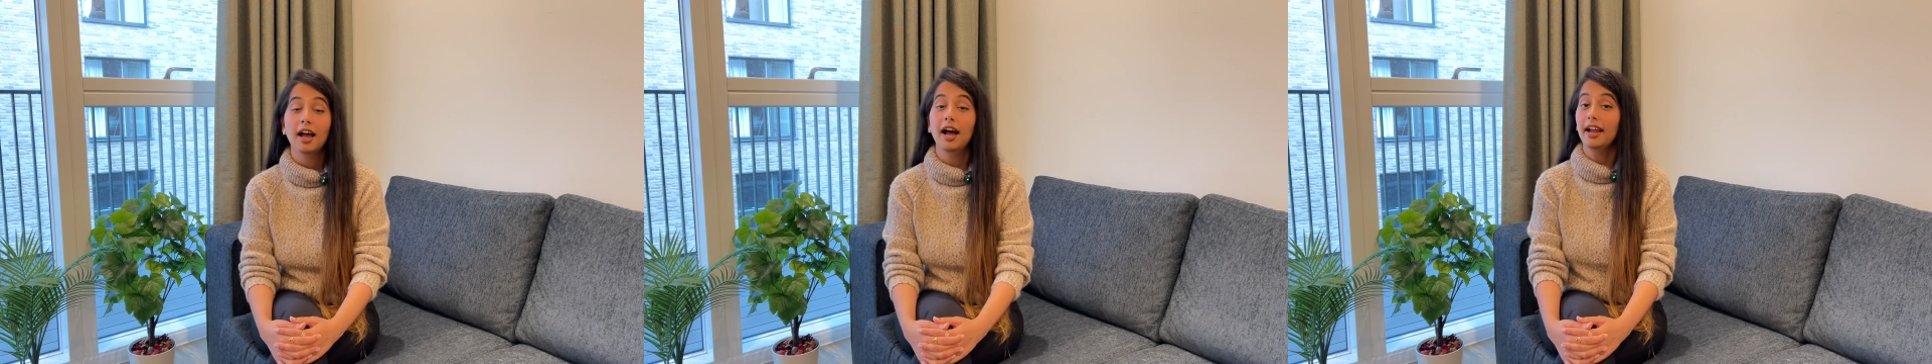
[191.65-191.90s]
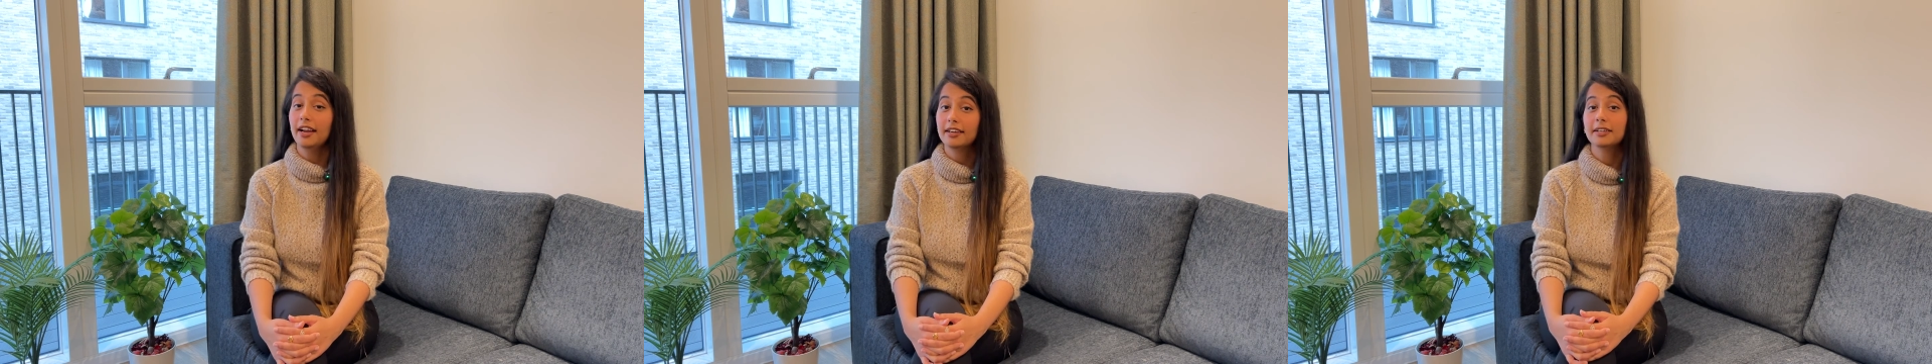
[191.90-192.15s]

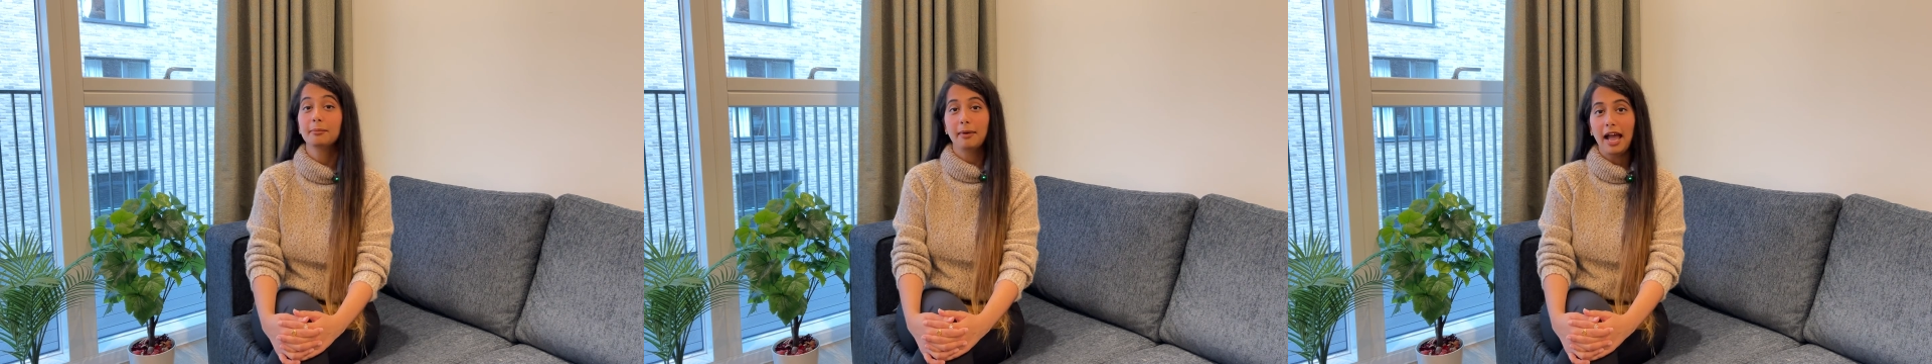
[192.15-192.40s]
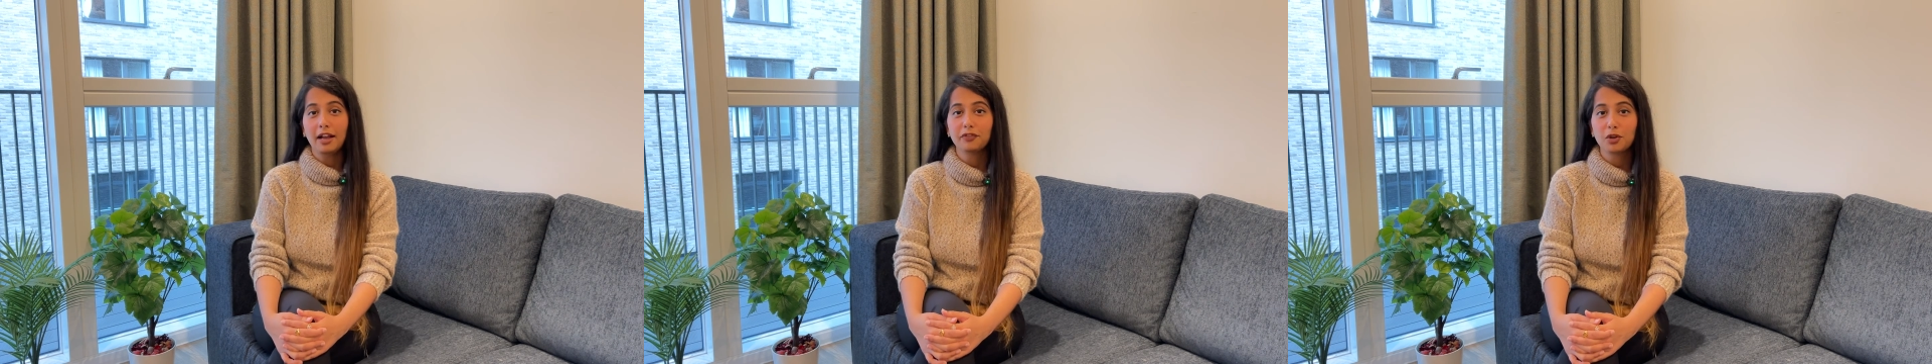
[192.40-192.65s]
I heard
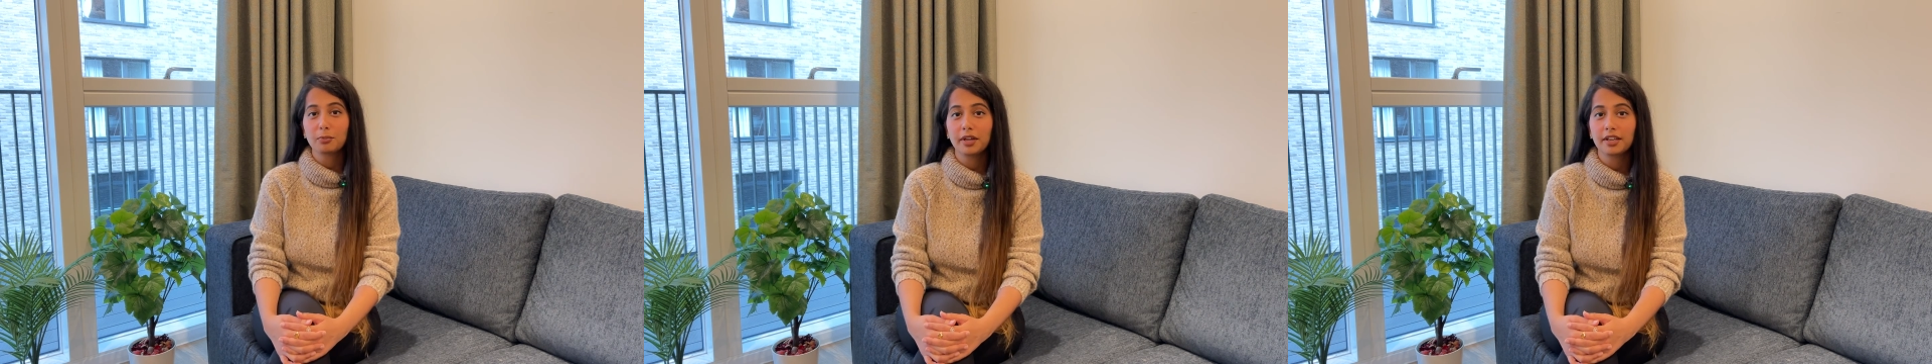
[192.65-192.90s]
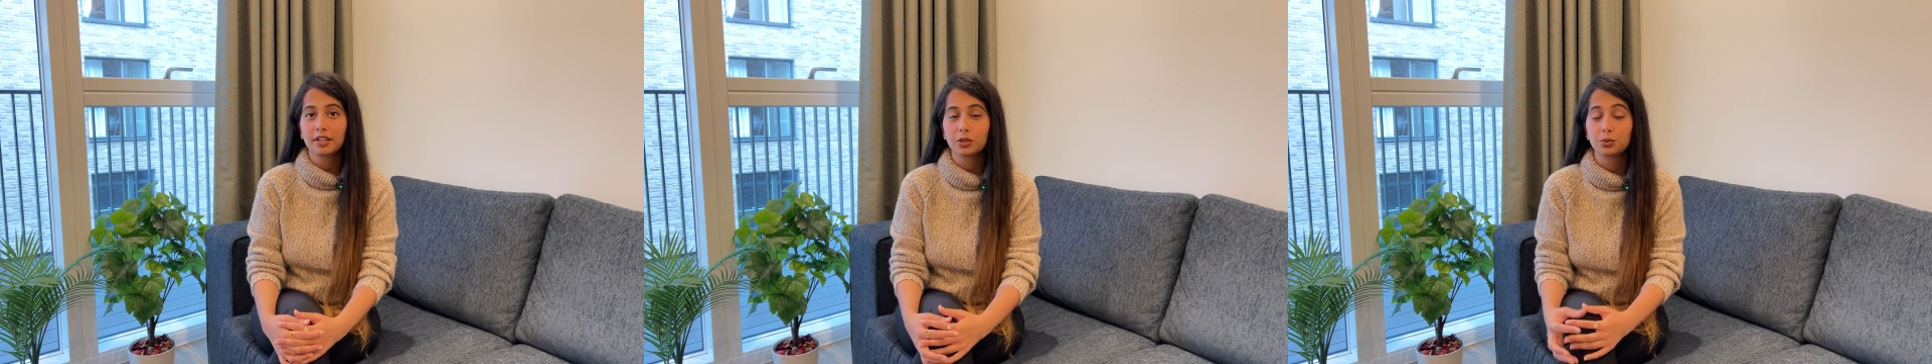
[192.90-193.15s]
back from
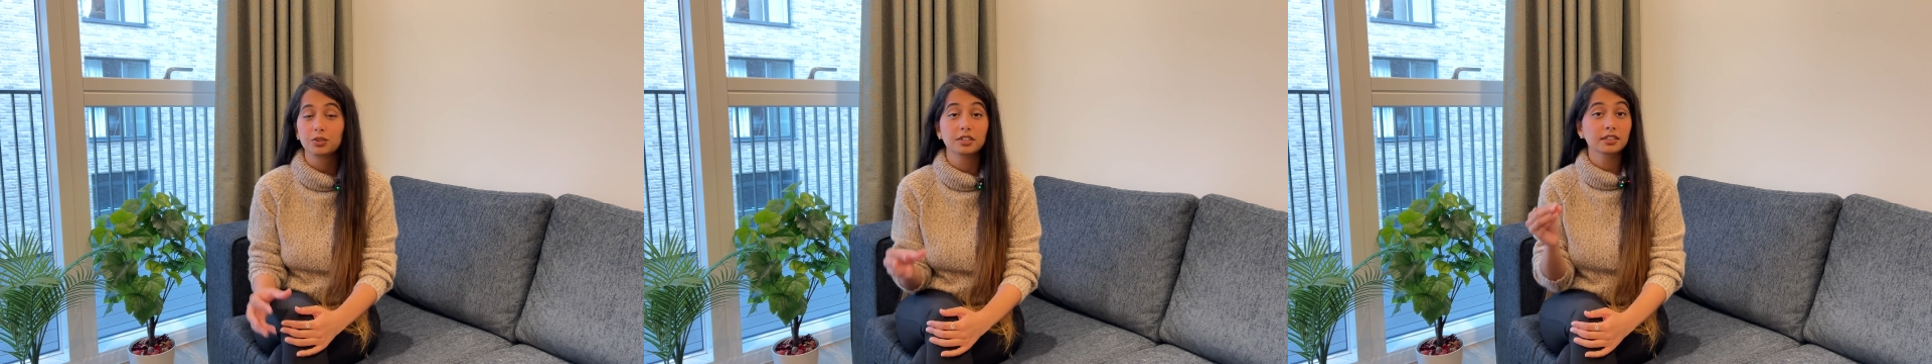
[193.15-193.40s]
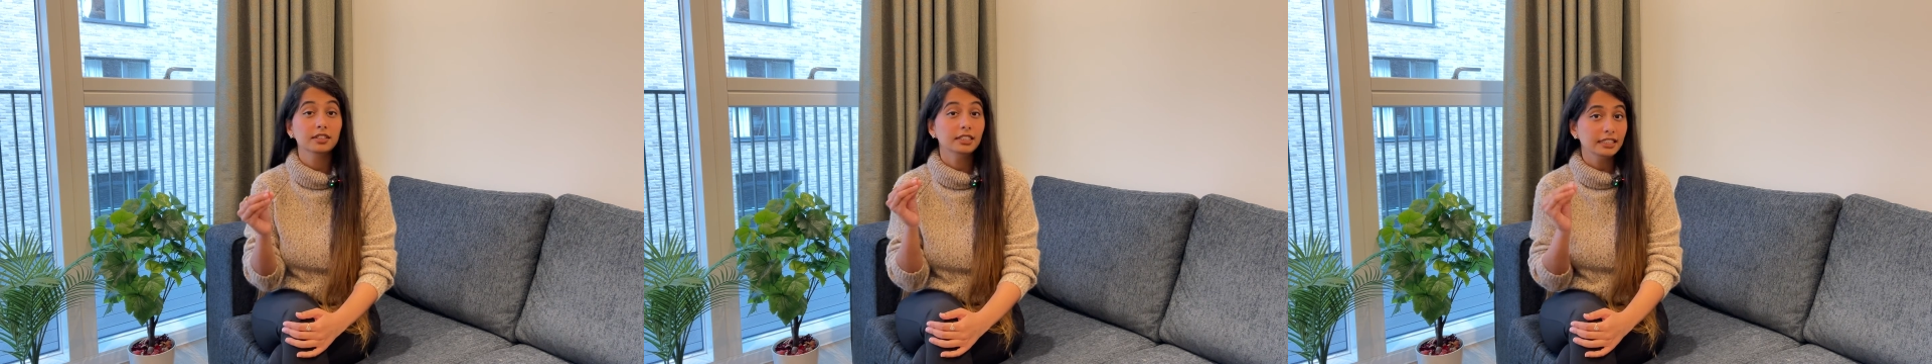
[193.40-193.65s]
my
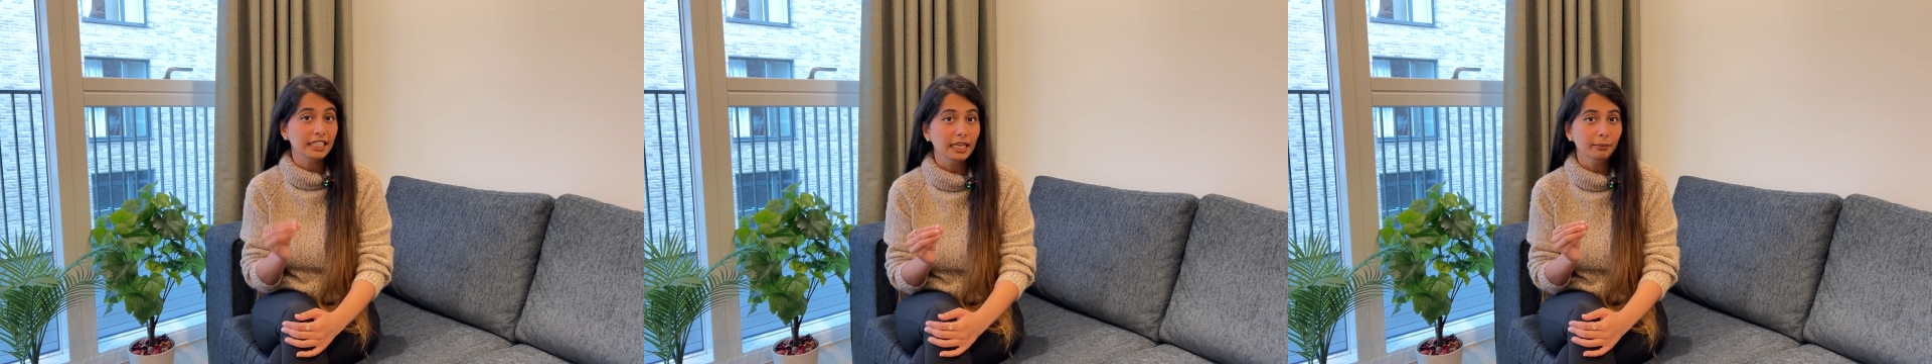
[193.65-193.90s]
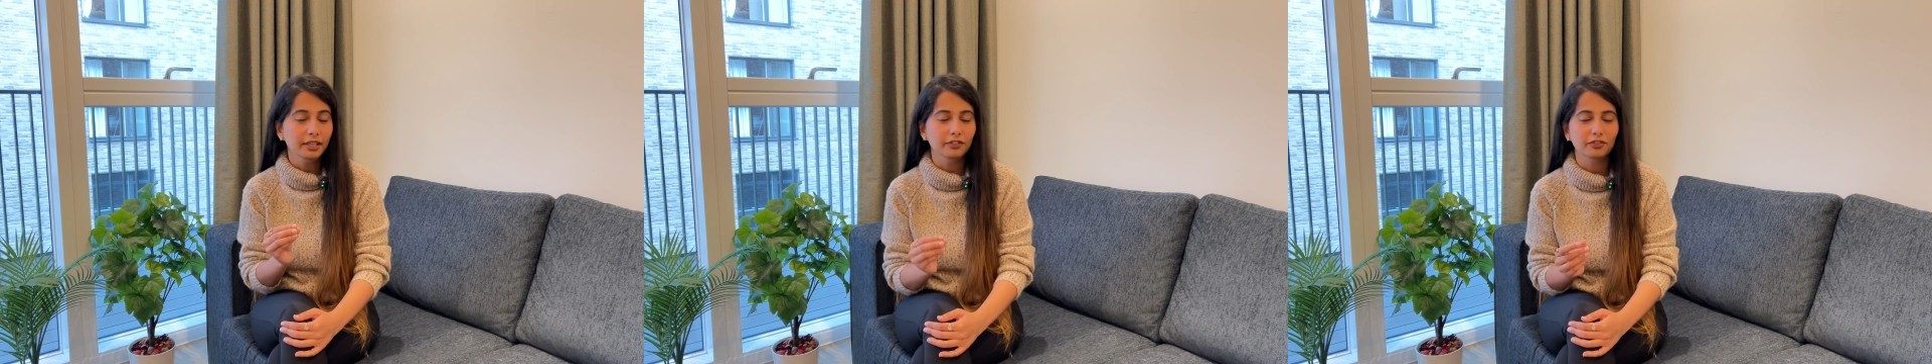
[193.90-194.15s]
recruiter the
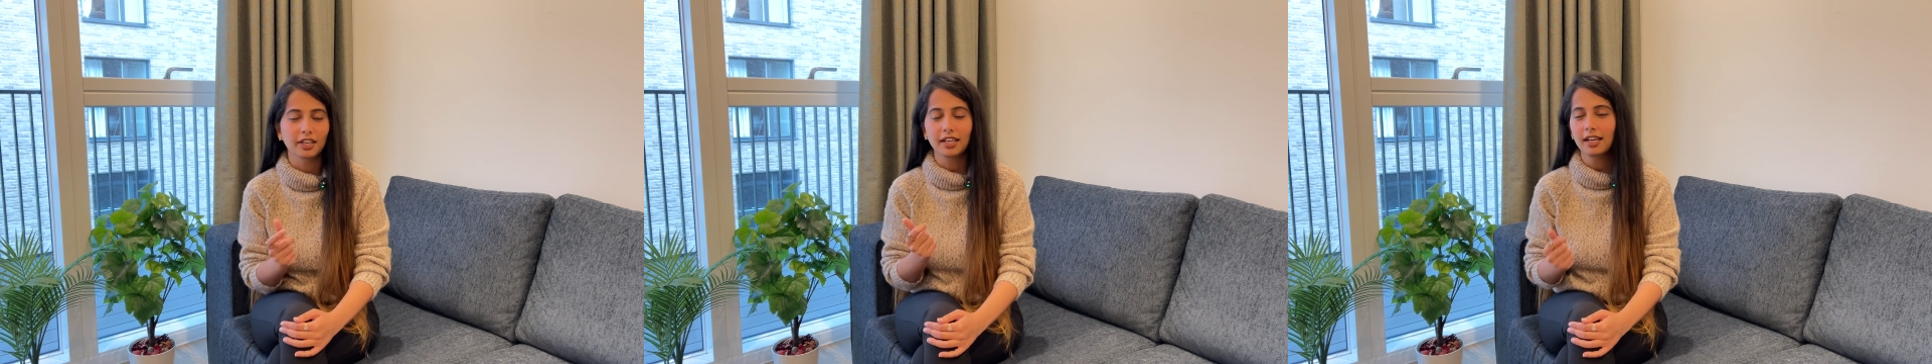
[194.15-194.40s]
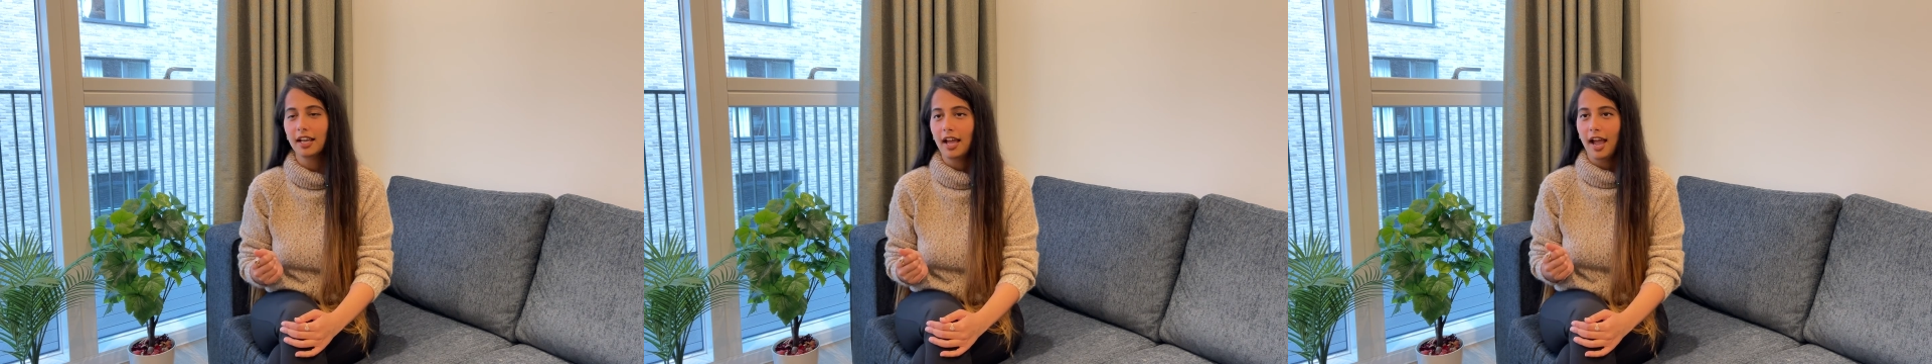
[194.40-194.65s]
same evening